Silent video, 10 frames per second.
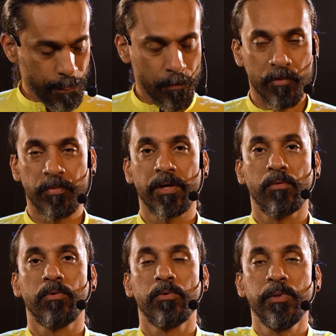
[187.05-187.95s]
what we are
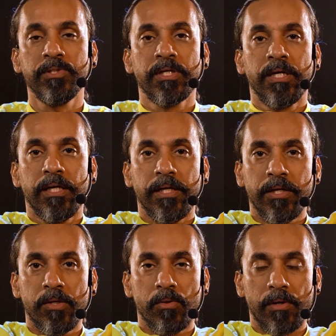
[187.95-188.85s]
going to do is
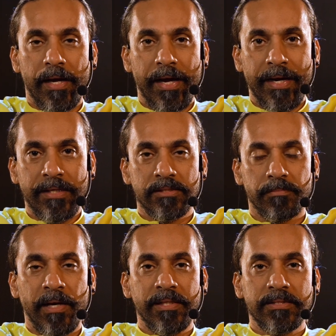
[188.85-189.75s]
take your hands
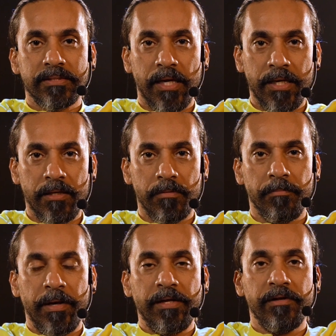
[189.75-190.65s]
by the side,
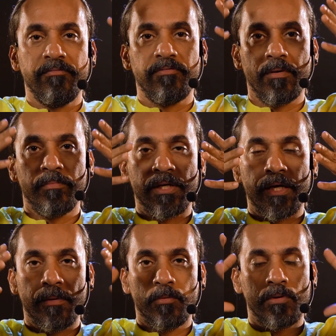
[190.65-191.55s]
bend them from the
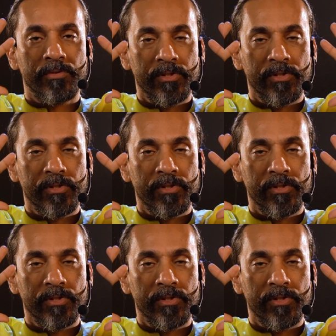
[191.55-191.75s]
elbow.